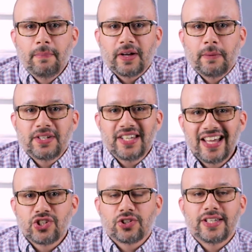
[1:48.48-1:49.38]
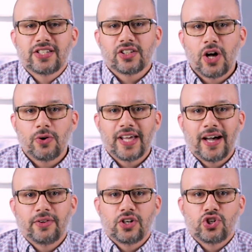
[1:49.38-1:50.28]
but can potentially slow
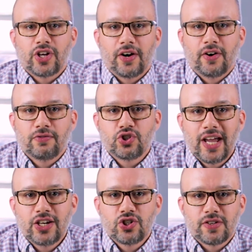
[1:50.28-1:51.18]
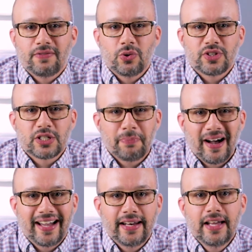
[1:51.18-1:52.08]
down the degenerative changes of your
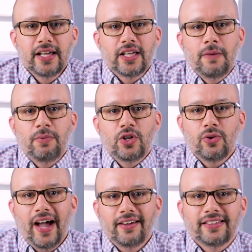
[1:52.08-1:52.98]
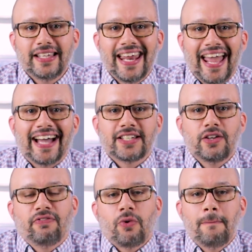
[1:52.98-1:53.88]
spine, keeping you healthy and
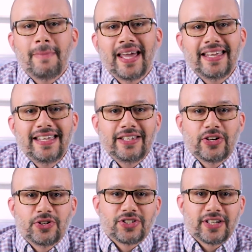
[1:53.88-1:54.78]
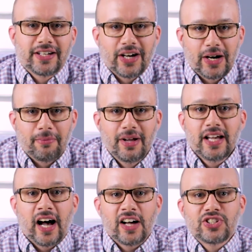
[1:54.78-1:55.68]
active for many years to come.
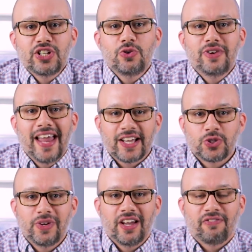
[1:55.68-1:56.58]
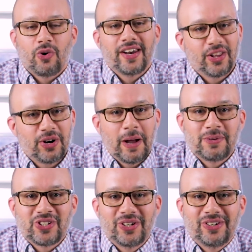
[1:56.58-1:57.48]
I'll see you next week for another
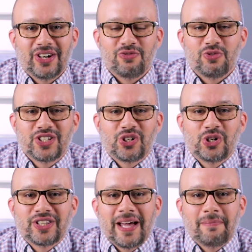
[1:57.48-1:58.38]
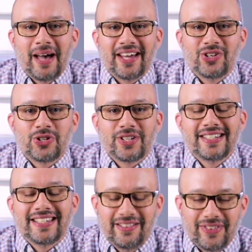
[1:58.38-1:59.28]
episode of Research That Matters
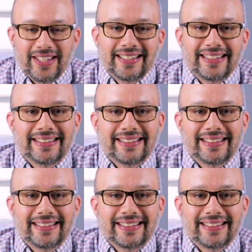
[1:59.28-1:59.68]
T V.